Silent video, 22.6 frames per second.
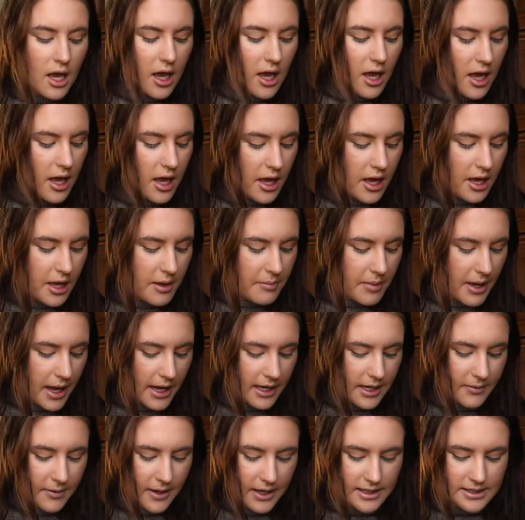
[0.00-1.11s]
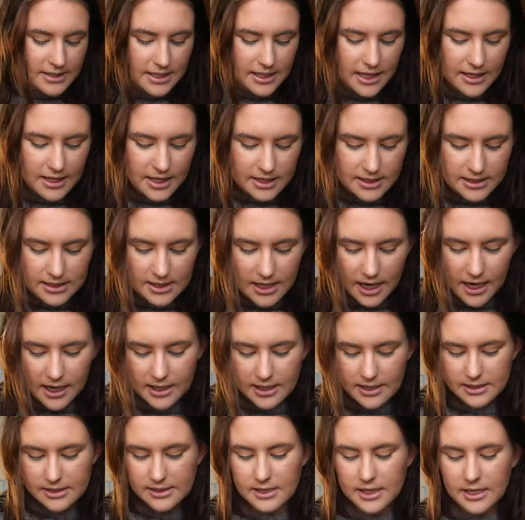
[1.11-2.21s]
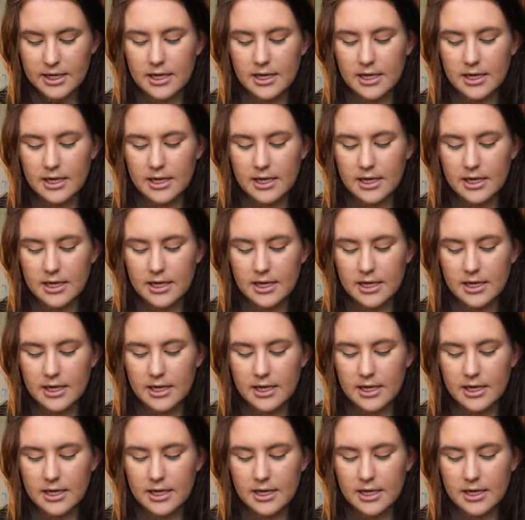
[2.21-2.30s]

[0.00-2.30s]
Um, anyway, so yeah, that's nice.